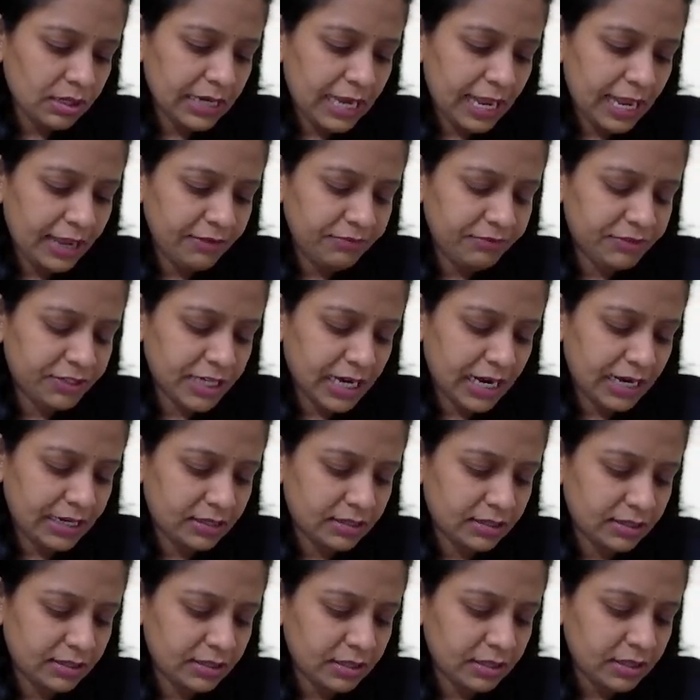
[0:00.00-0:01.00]
live
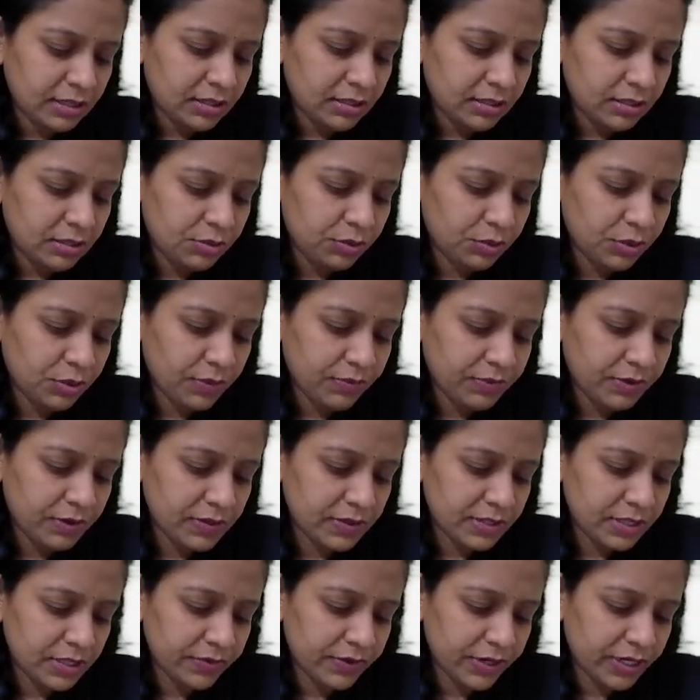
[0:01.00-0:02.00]
chat. Whoever
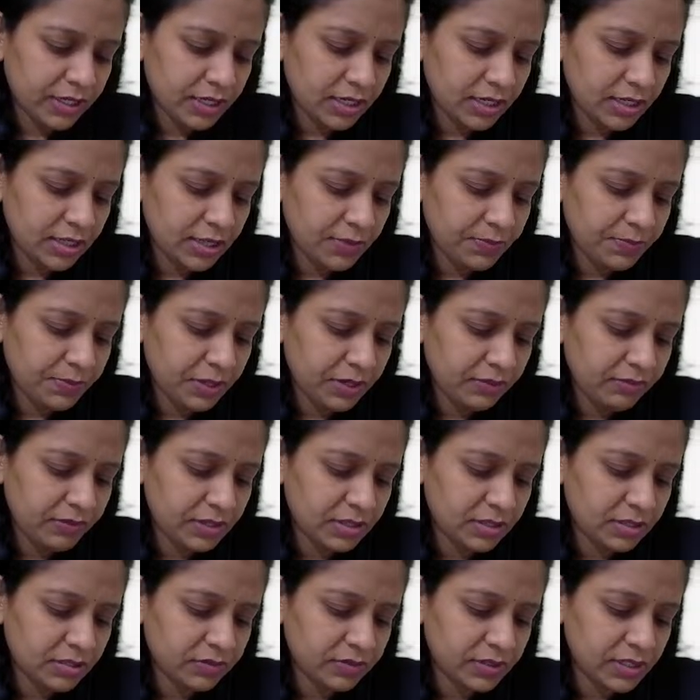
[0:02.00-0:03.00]
was the winner in the
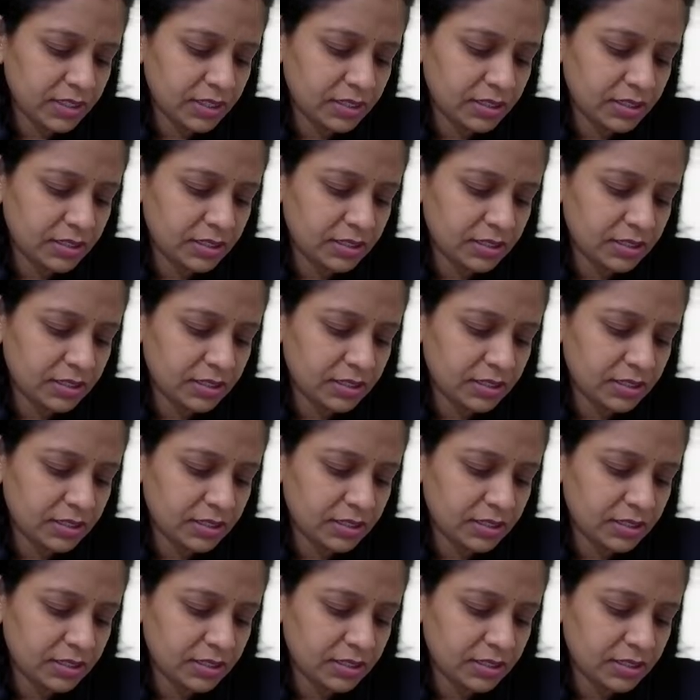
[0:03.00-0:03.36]
previous quiz.